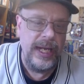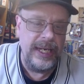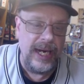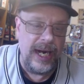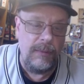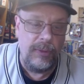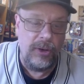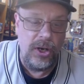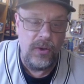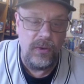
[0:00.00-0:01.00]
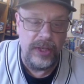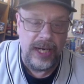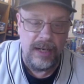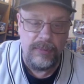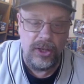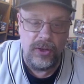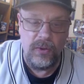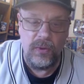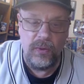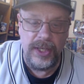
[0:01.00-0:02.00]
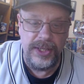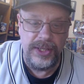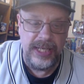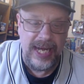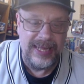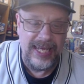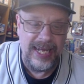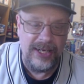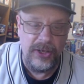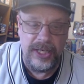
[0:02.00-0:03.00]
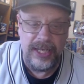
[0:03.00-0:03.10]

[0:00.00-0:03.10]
Yarbrough, Yarbrough was not that good,